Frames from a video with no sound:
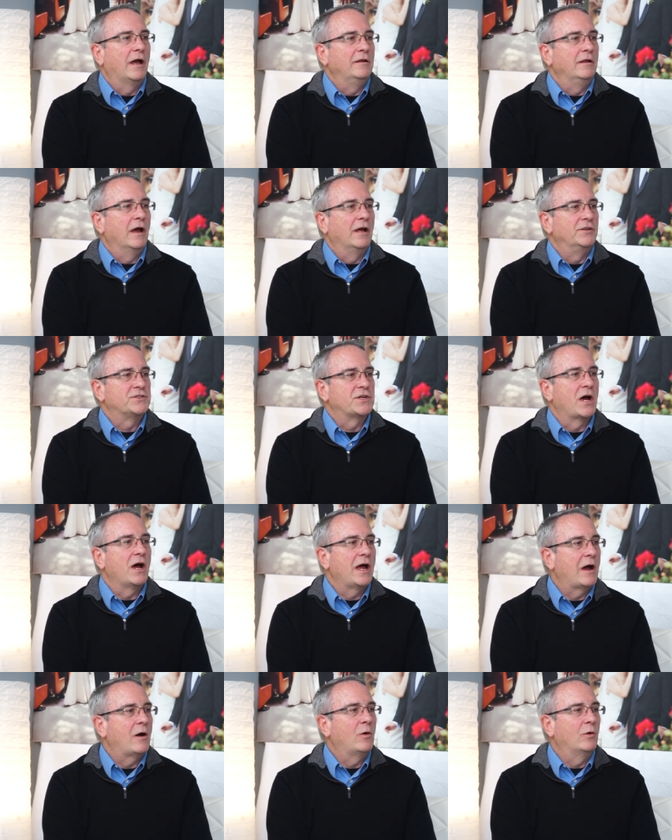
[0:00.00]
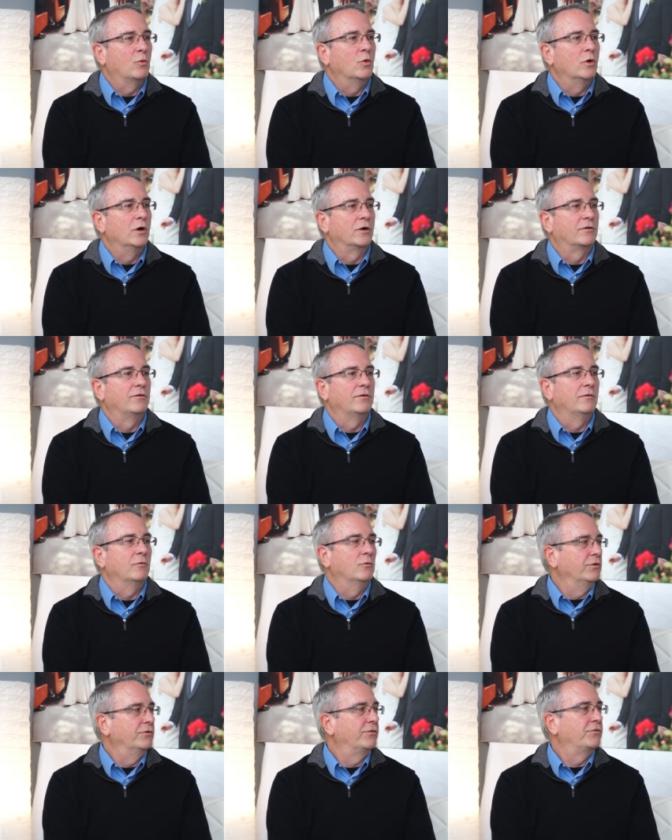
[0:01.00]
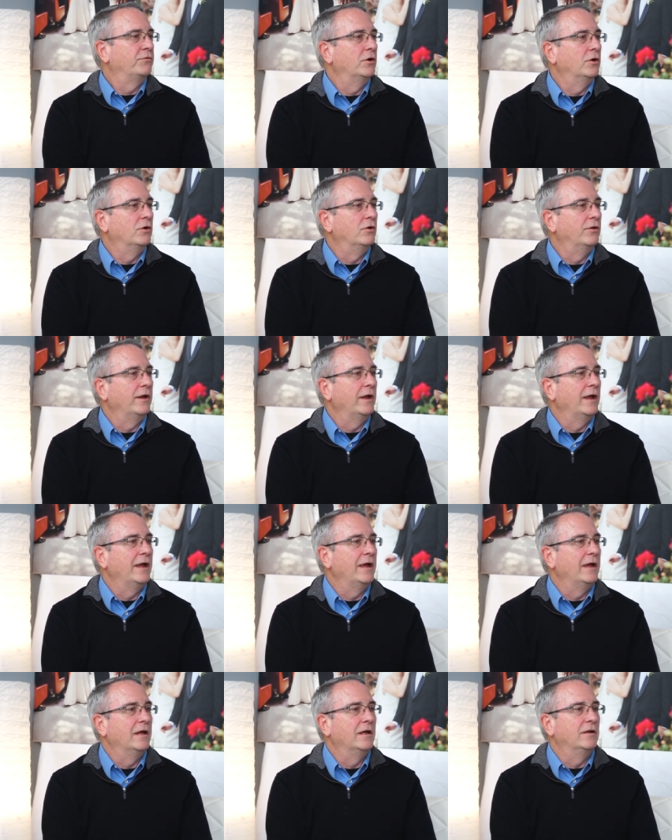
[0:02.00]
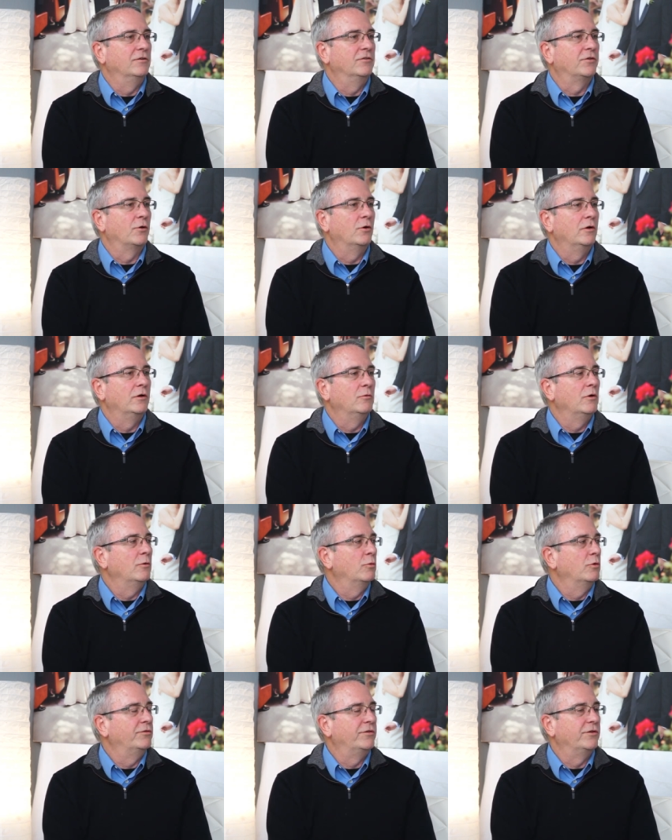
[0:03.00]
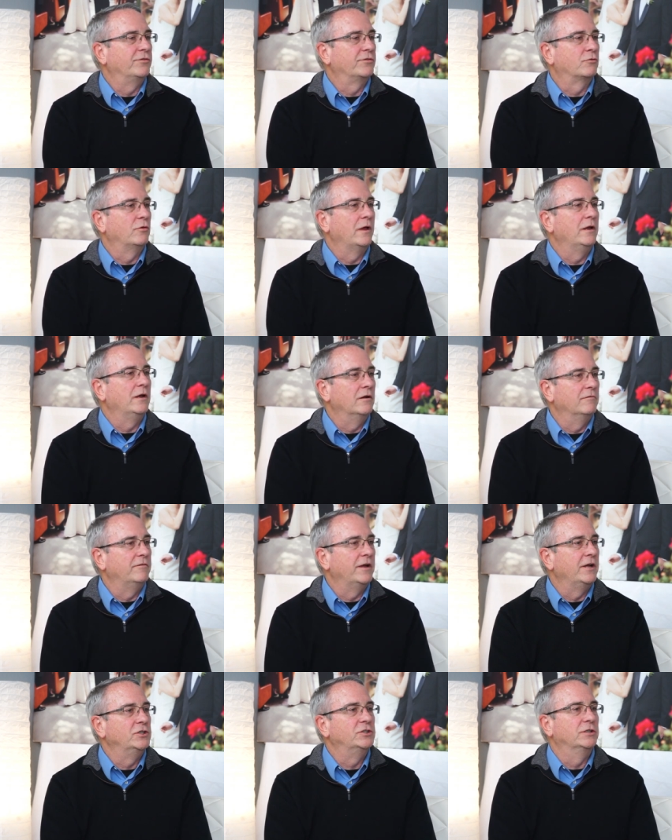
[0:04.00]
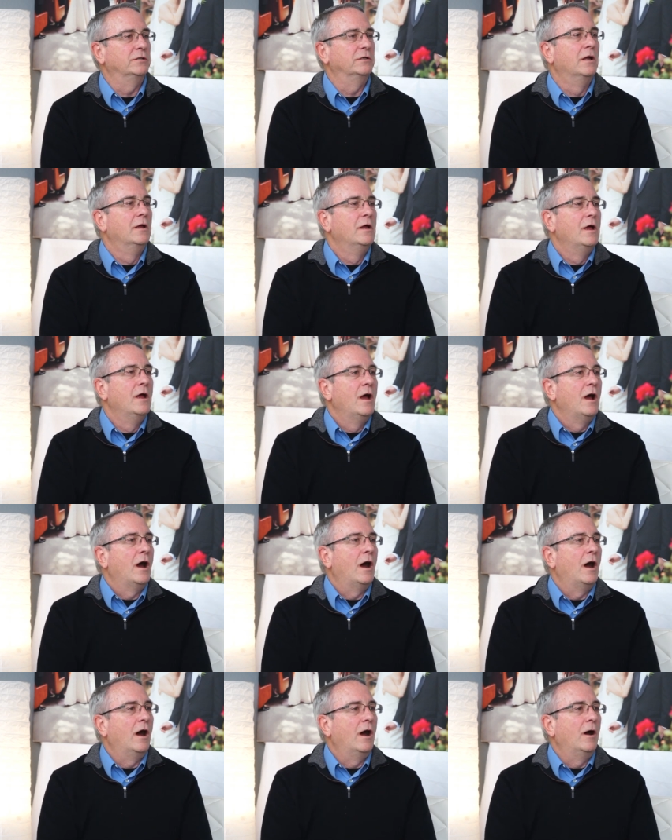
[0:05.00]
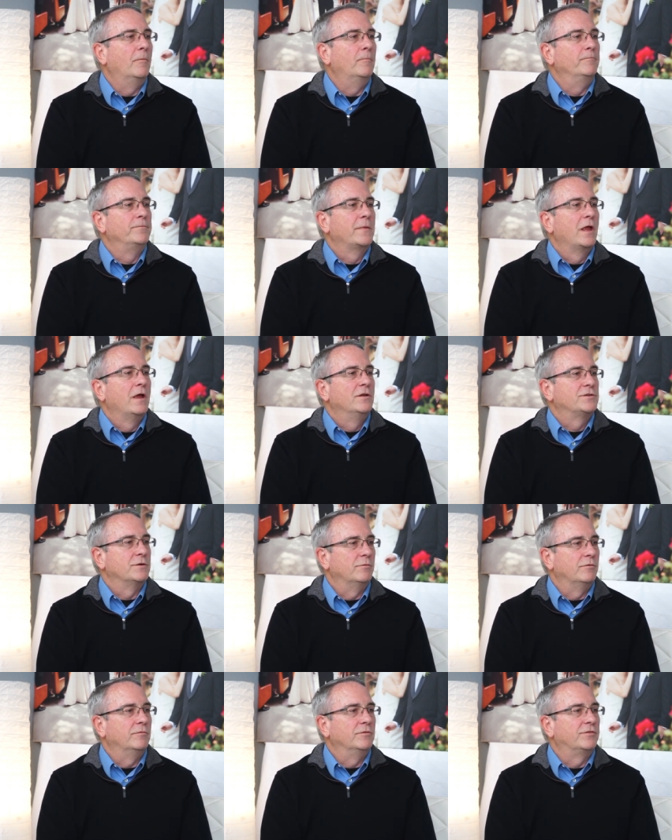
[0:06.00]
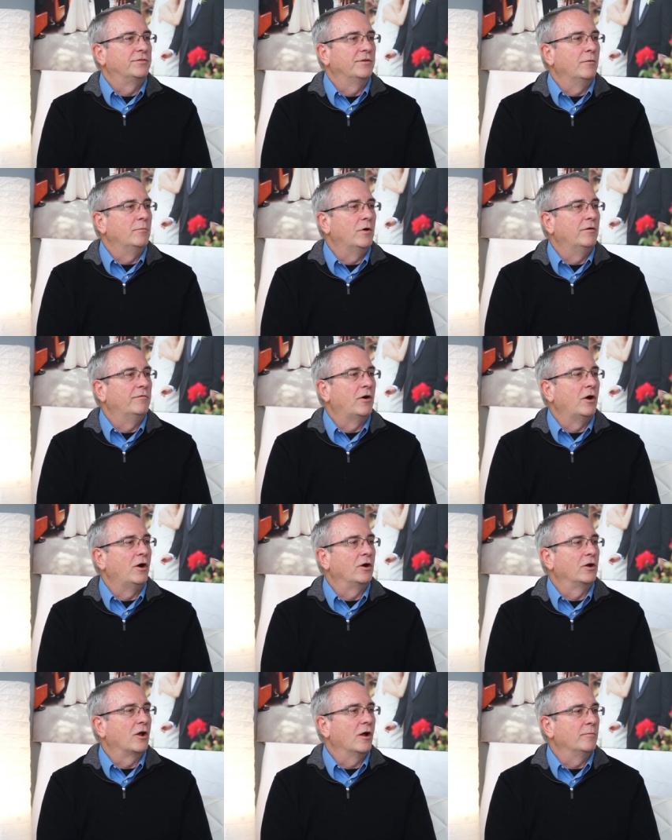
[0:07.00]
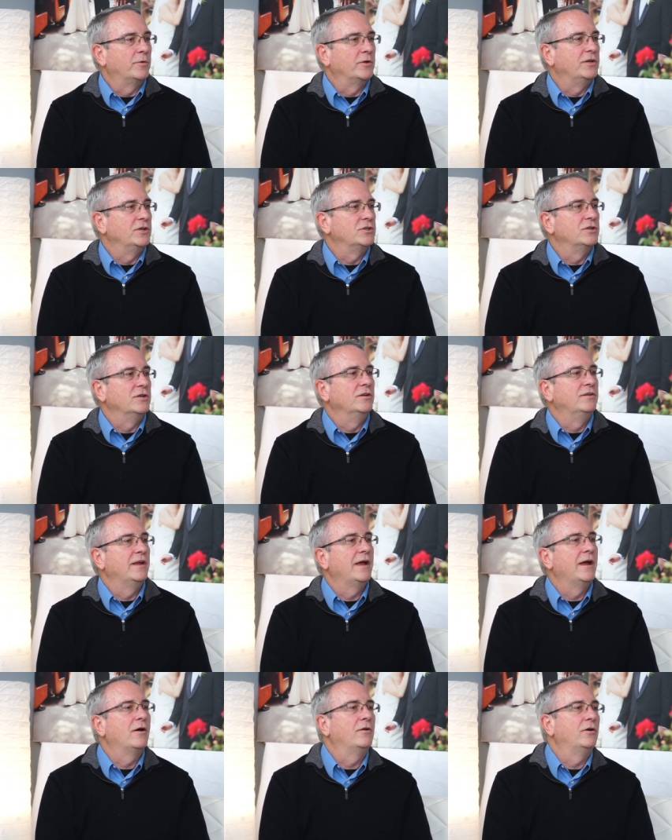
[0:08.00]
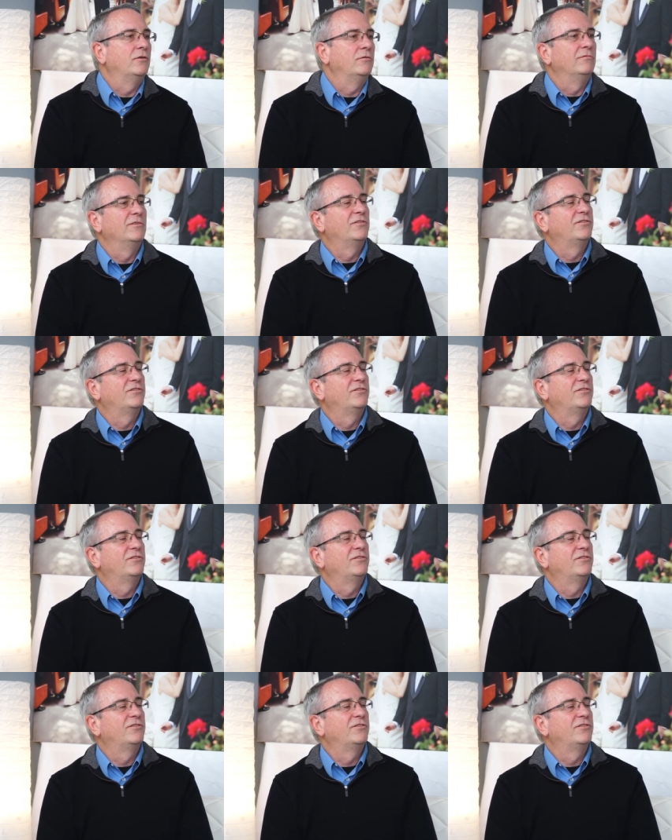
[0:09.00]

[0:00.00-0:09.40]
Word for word: I, I, saw how it worked, was thrilled, and so it, it was this great innovation. Um, some, some of our competition in town are